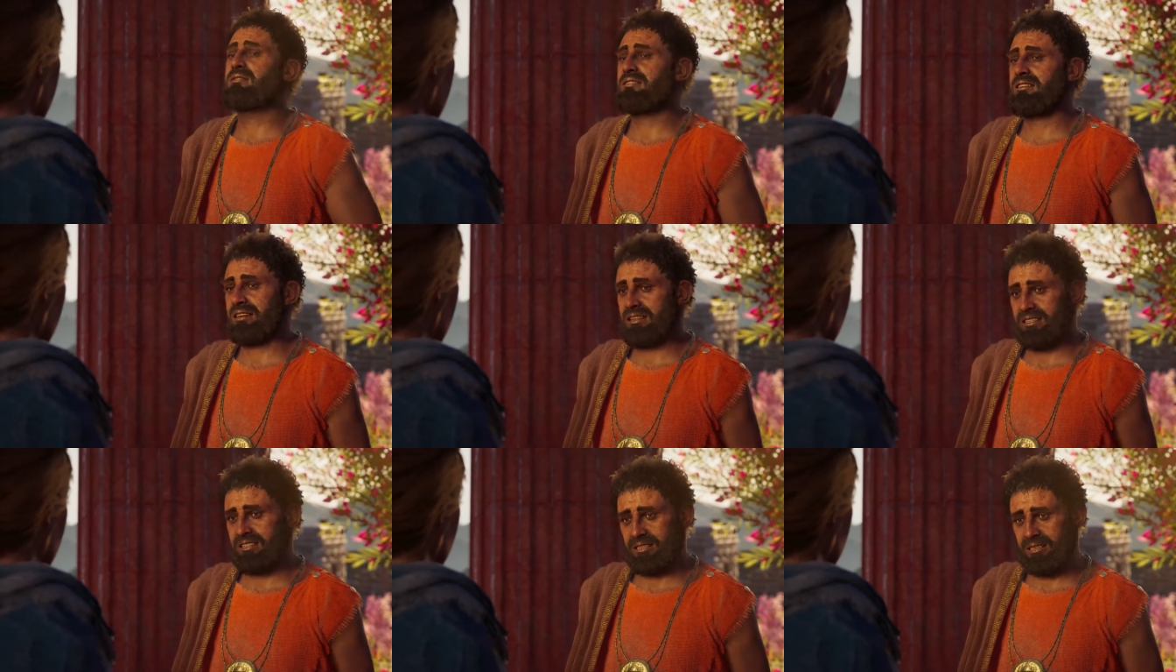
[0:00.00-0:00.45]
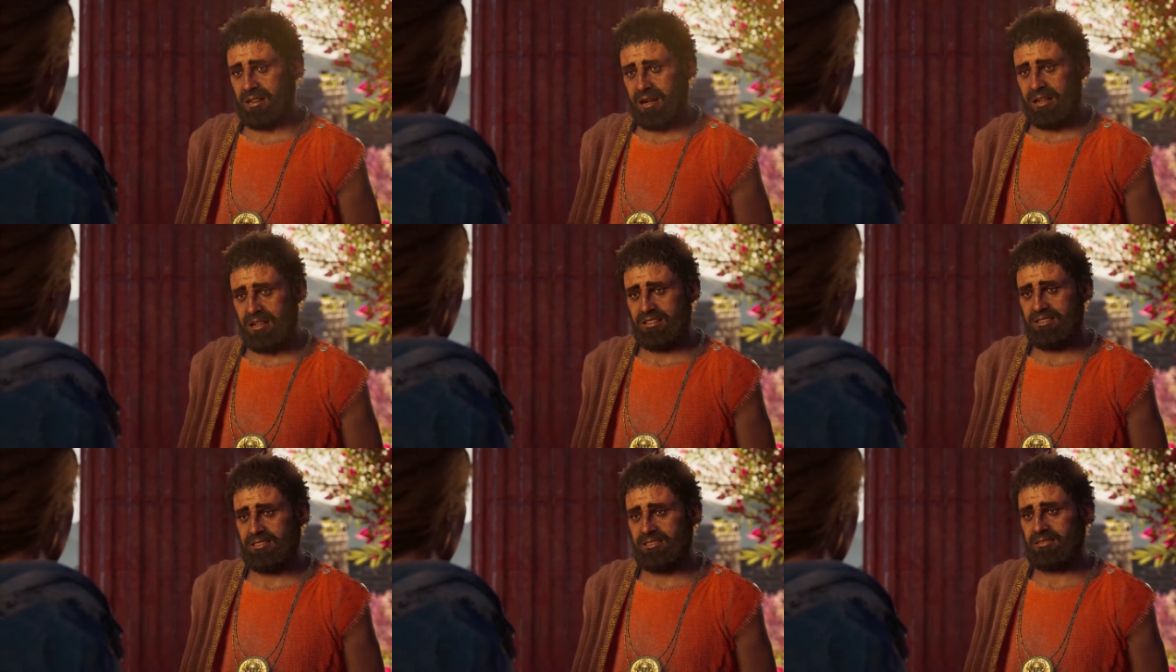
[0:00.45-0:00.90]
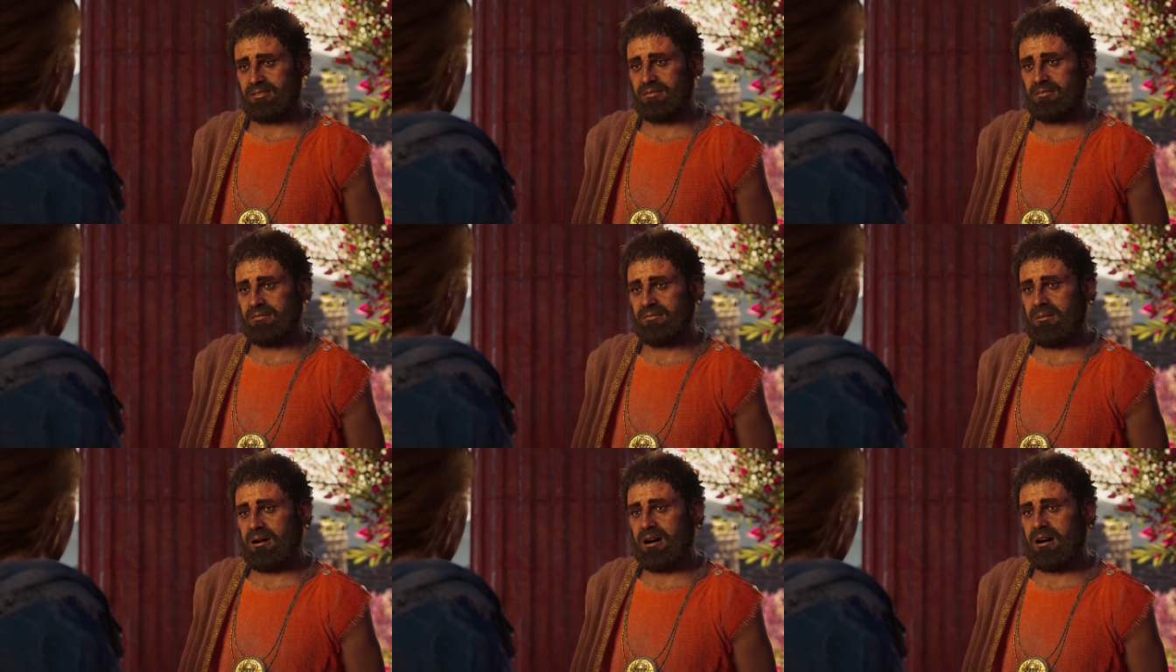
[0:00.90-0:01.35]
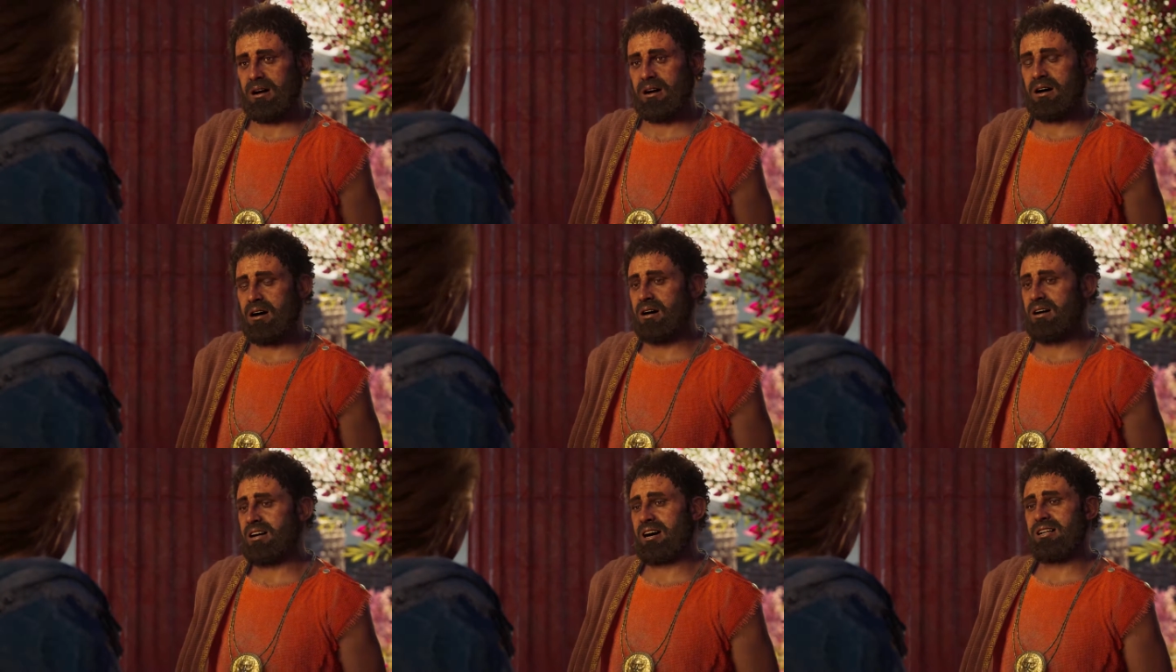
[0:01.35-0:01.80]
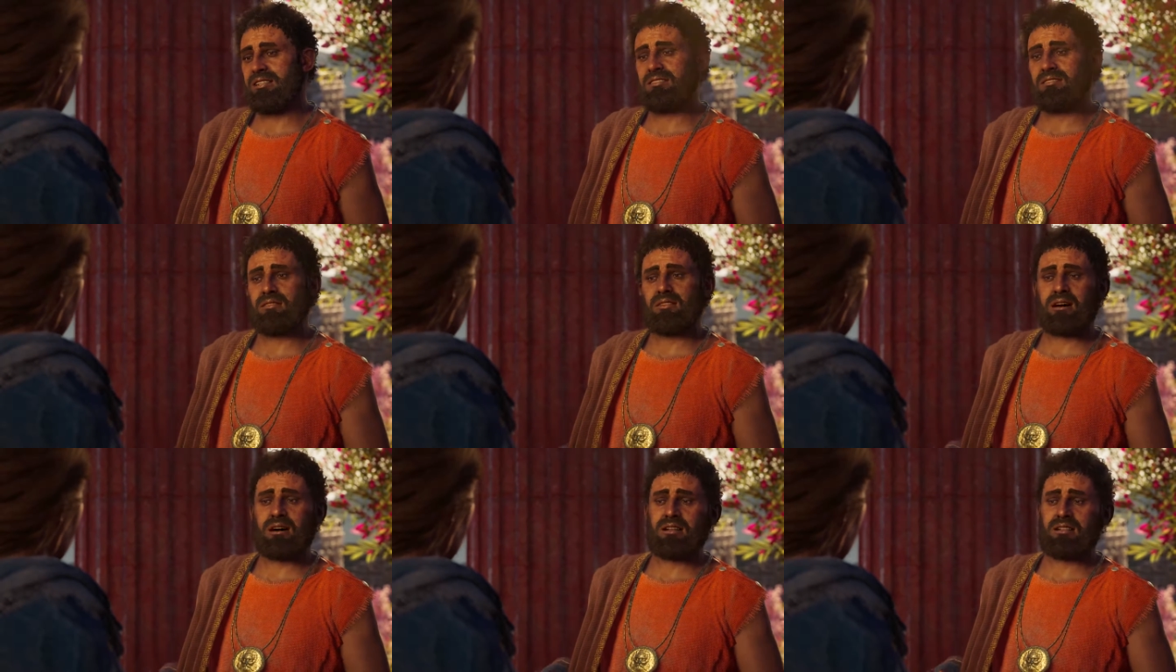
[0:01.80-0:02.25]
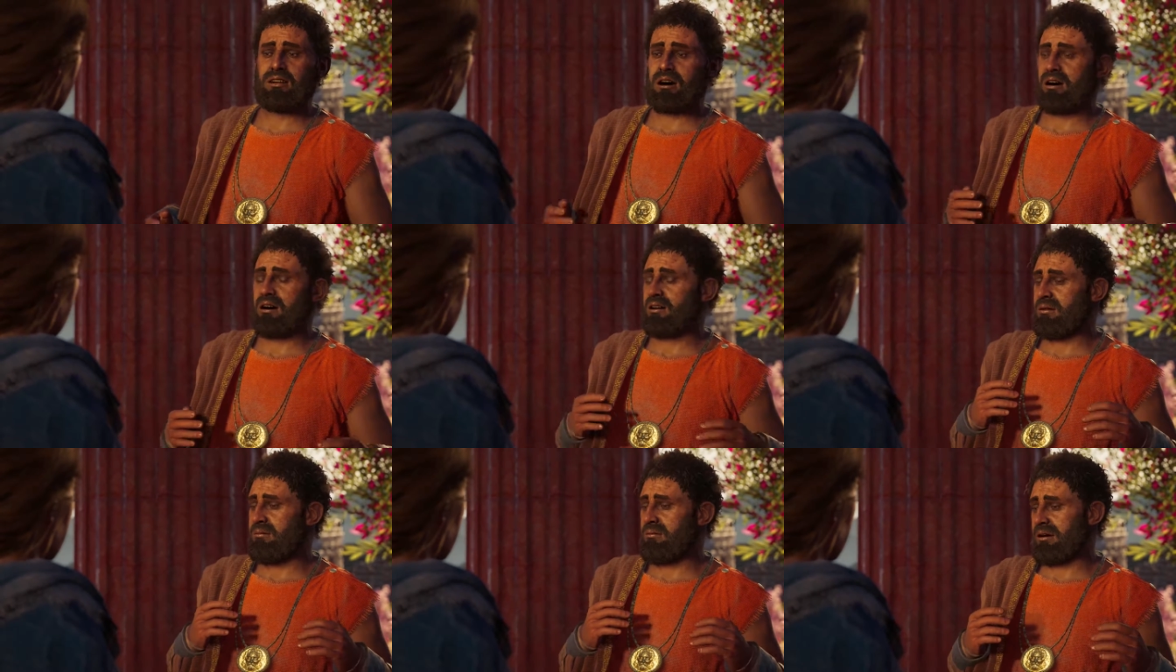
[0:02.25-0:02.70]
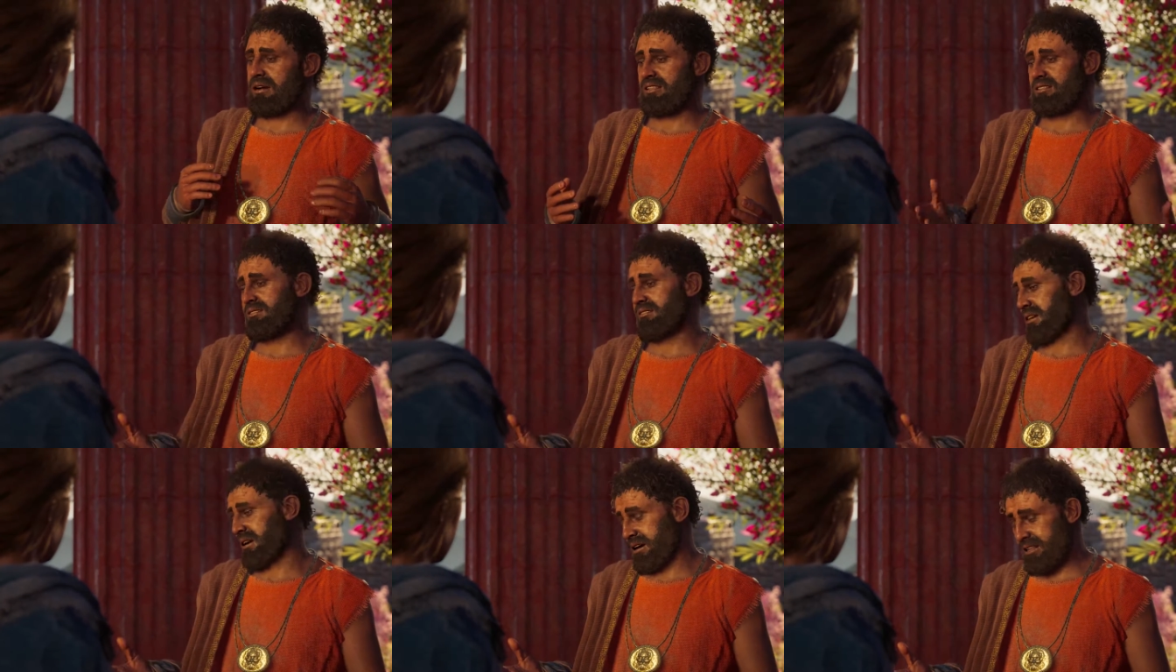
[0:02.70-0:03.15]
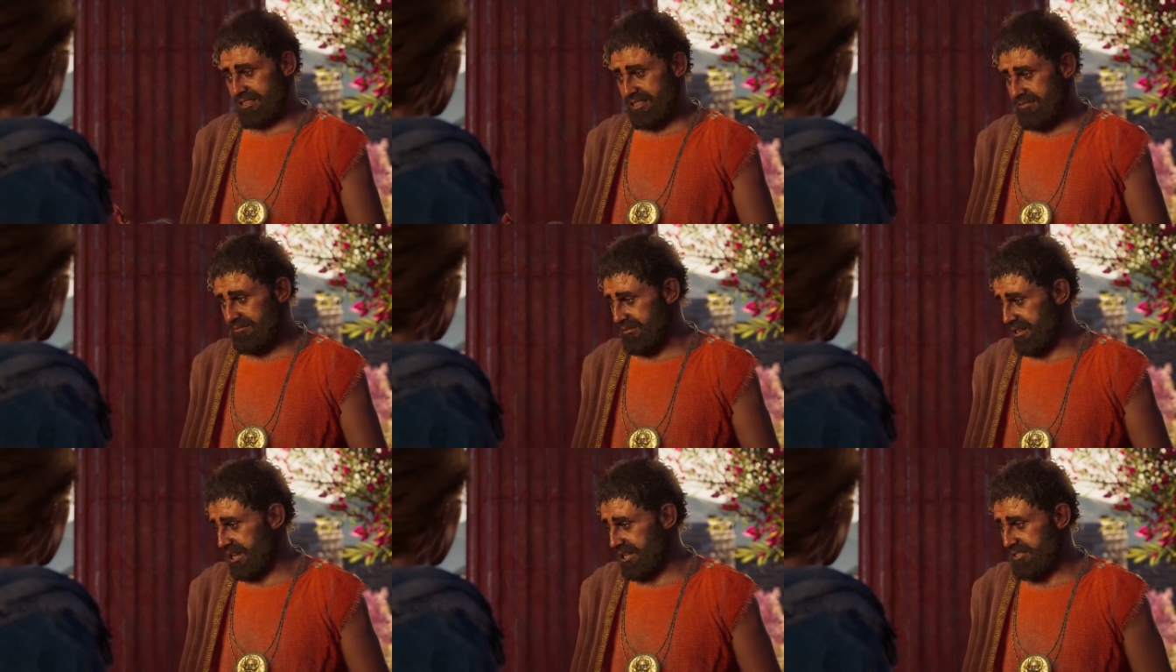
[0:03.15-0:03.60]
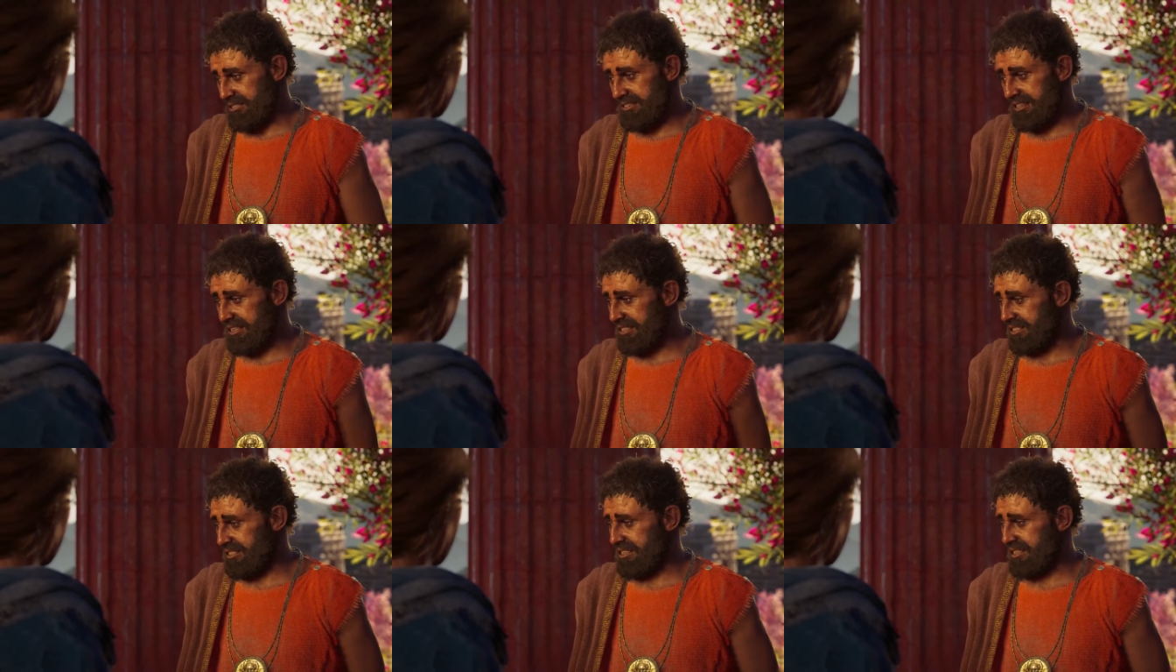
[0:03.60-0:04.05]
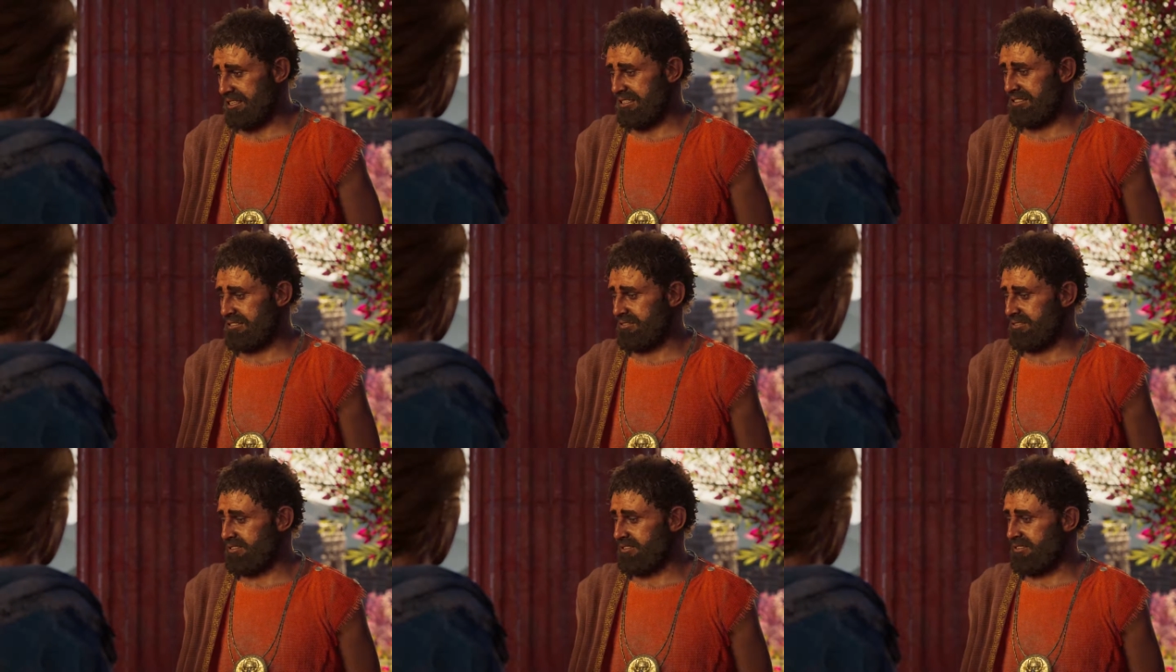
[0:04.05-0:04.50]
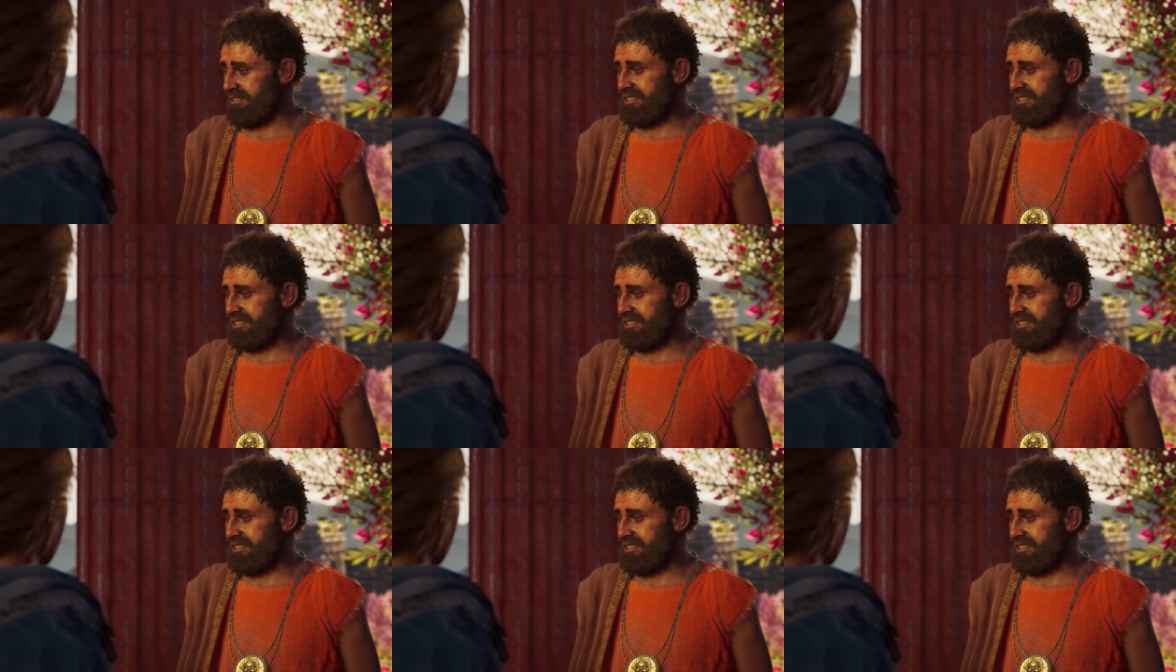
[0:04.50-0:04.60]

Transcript: children. But let's not talk about such depressing things.